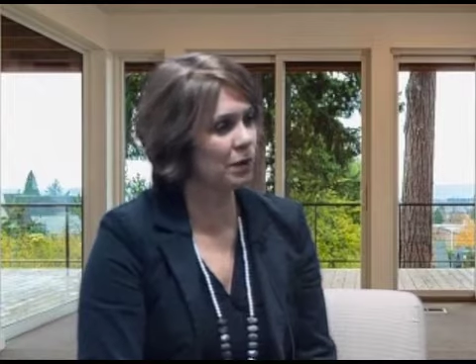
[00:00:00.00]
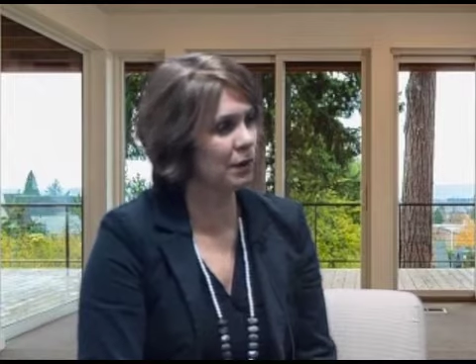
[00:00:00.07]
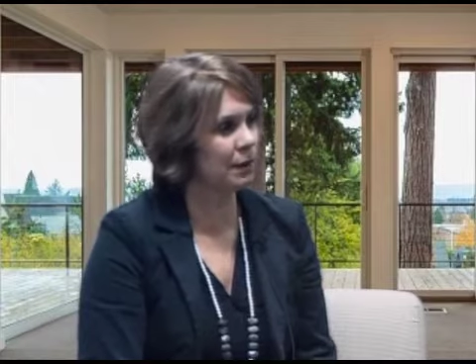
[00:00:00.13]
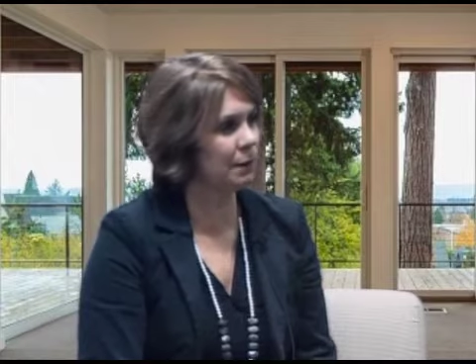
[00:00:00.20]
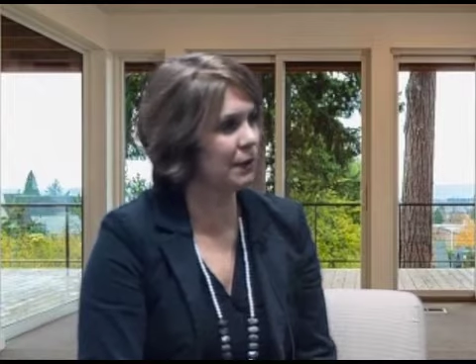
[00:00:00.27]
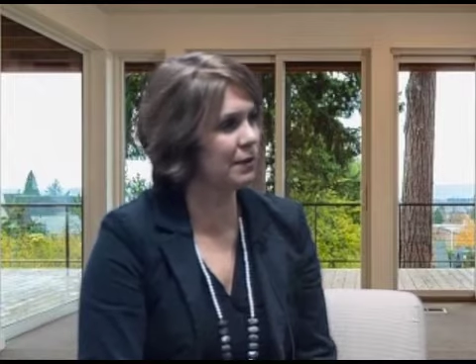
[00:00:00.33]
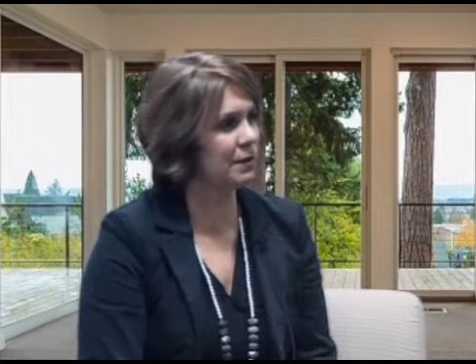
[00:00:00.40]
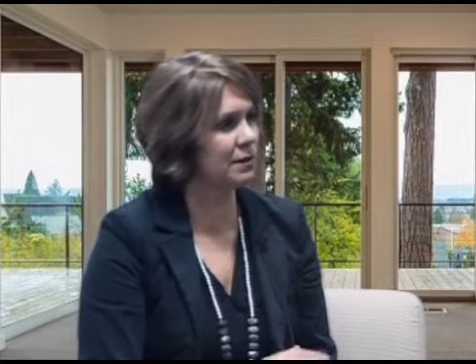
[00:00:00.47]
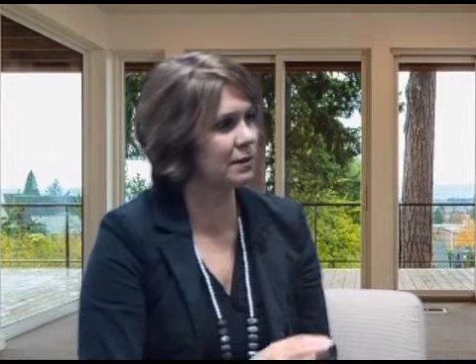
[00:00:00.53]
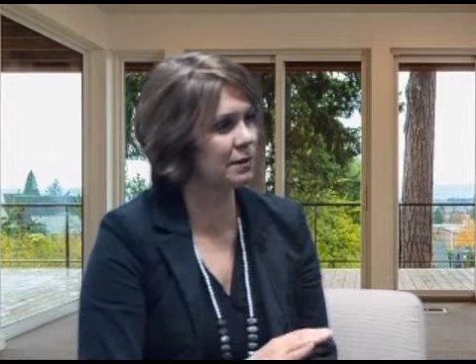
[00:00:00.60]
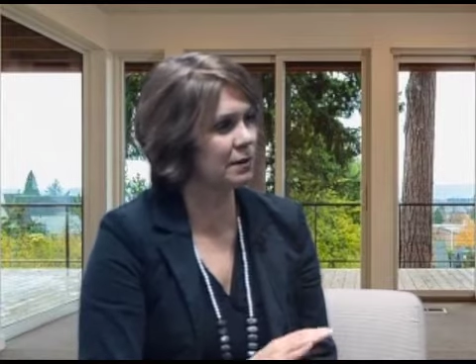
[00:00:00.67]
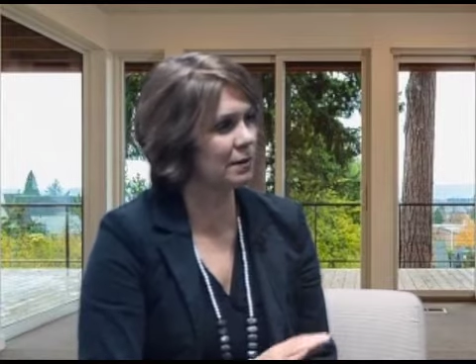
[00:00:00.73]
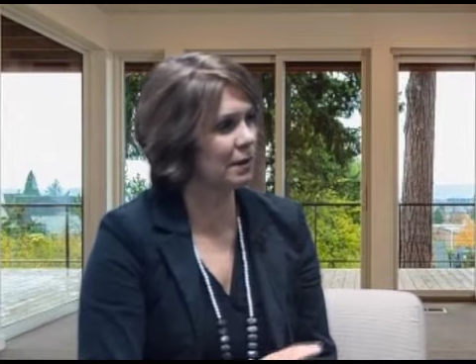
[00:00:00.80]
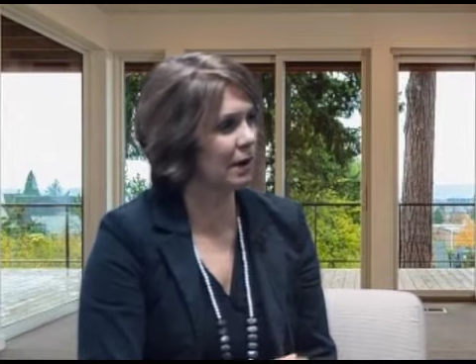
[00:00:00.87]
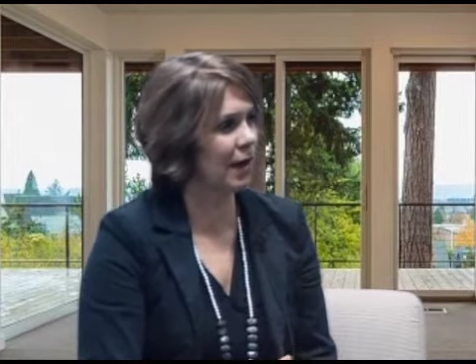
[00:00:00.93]
limits
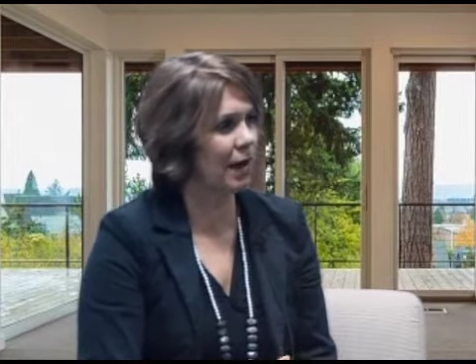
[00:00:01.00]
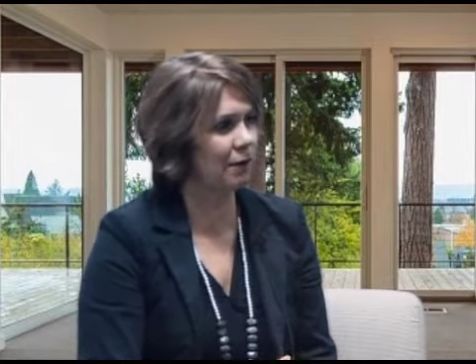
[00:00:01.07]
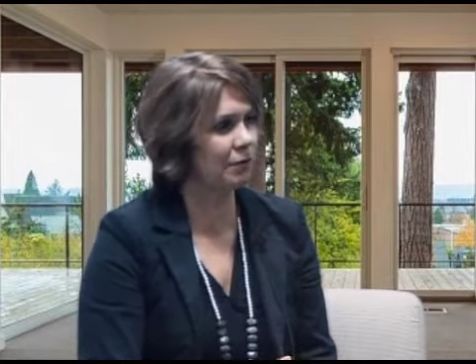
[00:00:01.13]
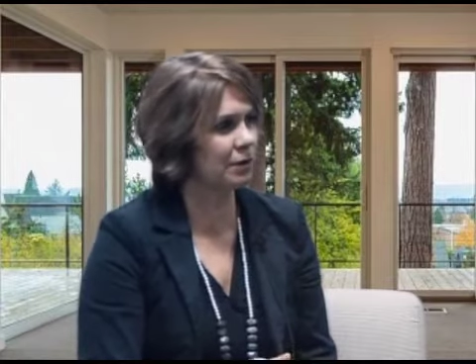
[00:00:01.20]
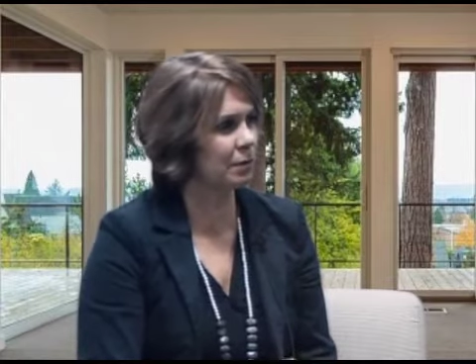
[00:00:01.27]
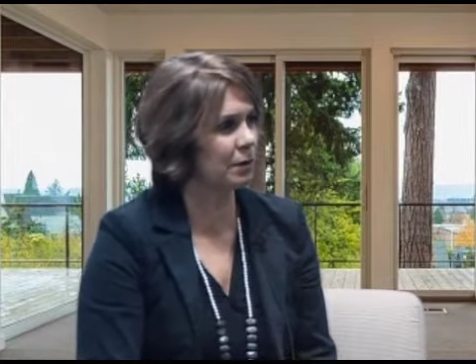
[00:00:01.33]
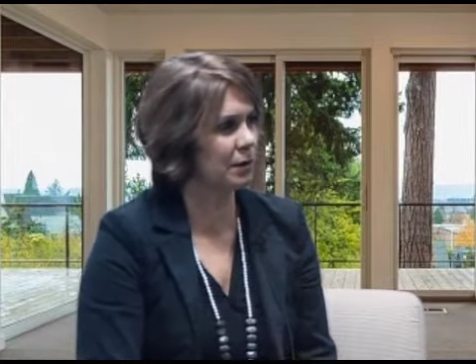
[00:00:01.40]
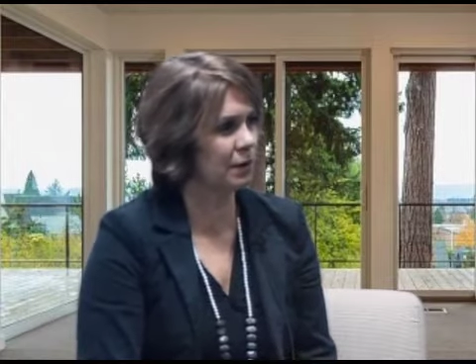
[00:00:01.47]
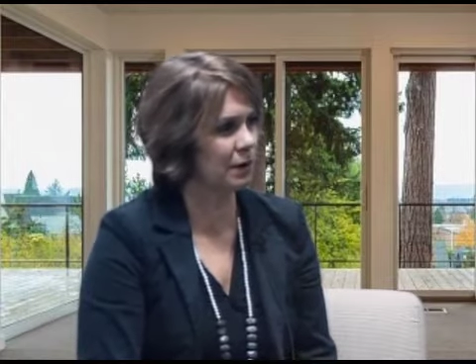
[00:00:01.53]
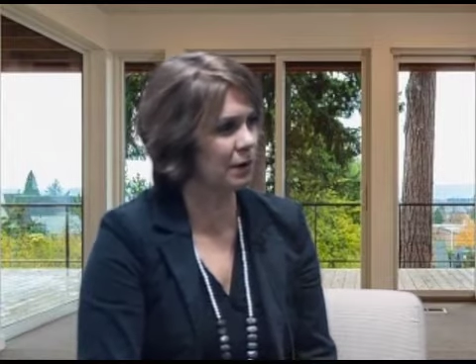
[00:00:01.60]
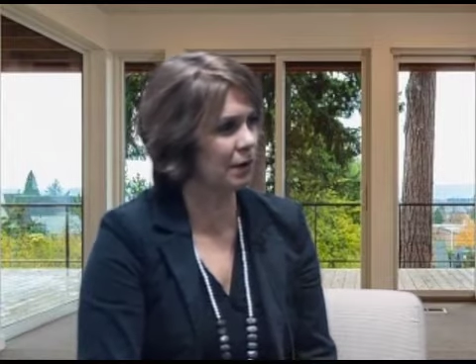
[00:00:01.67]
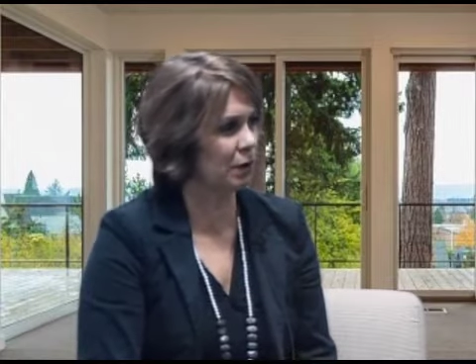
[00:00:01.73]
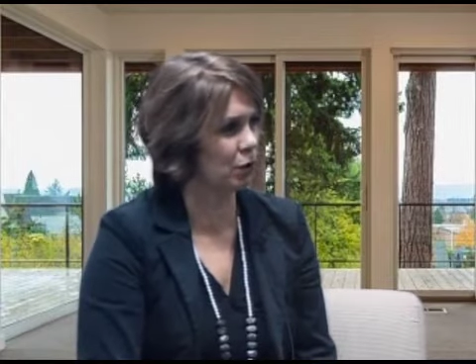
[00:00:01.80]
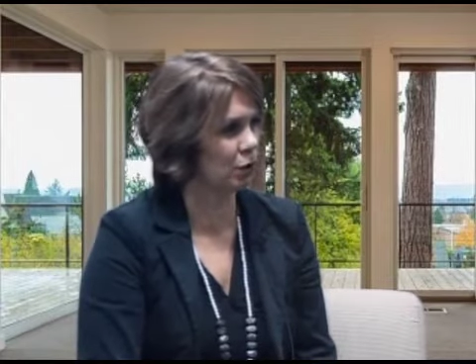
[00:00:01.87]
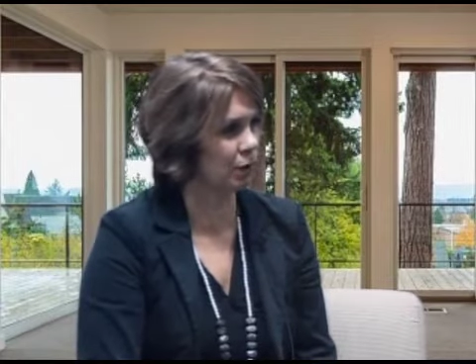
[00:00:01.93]
have to be
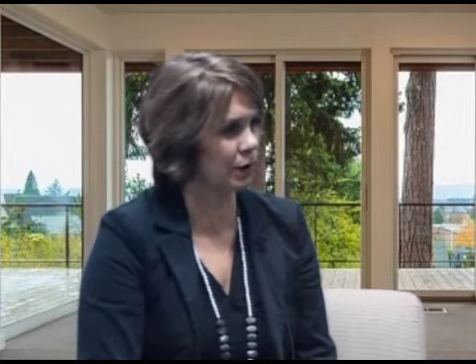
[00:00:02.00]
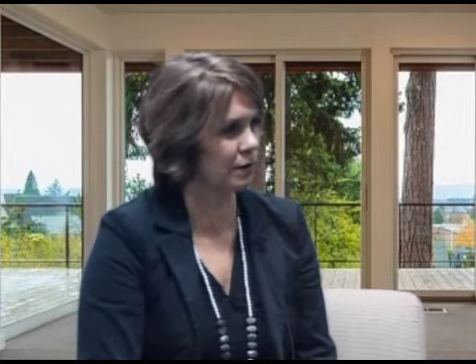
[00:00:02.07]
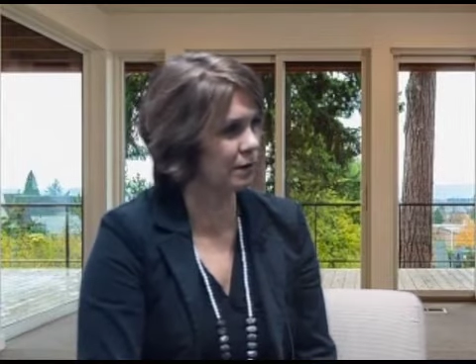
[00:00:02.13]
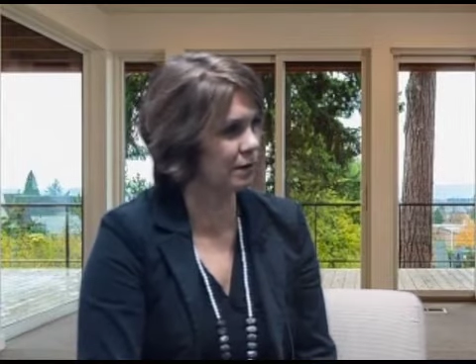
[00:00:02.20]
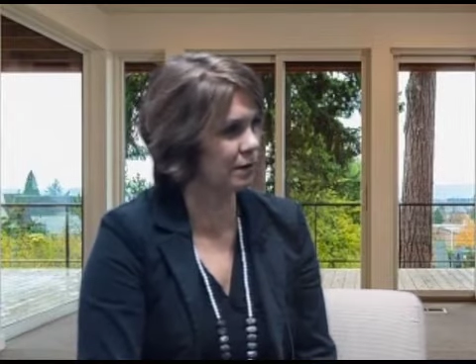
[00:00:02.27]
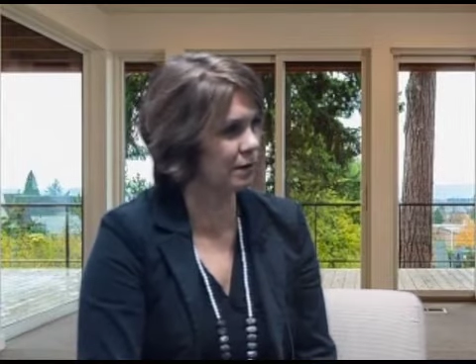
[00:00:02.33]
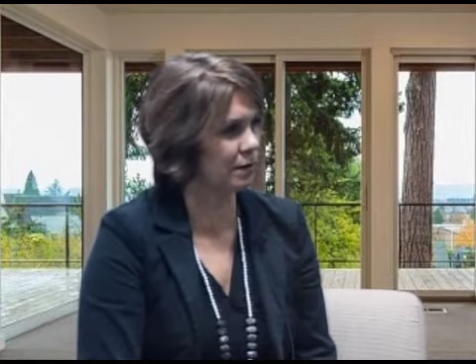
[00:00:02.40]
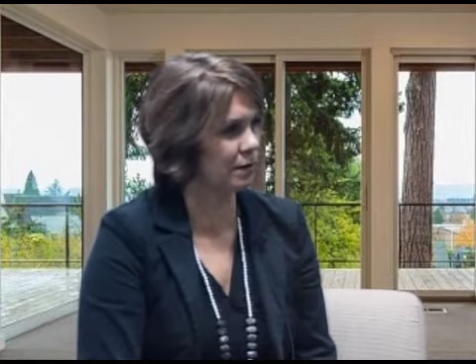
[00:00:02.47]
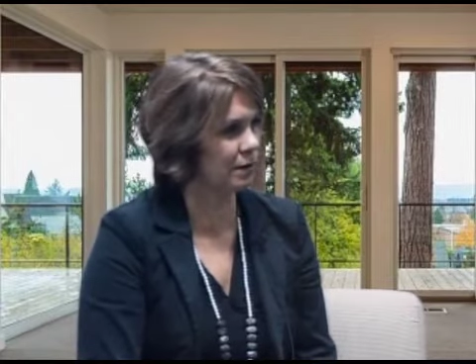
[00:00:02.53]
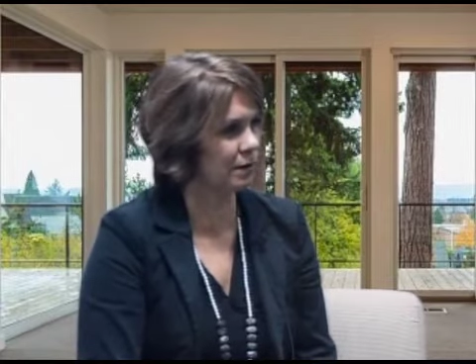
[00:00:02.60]
increased.